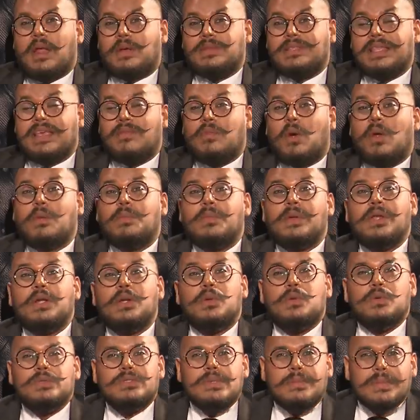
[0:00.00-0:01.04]
now they want me to
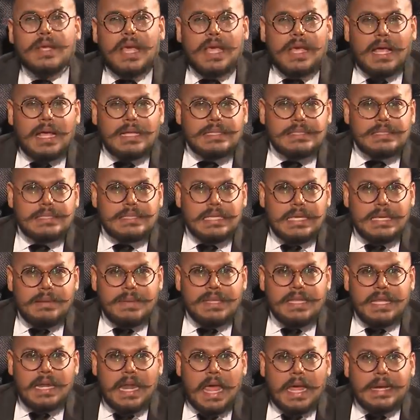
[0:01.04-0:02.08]
do something. I can't see him
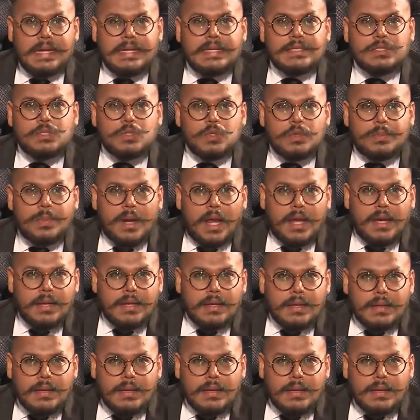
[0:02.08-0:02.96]
and the light is too bright.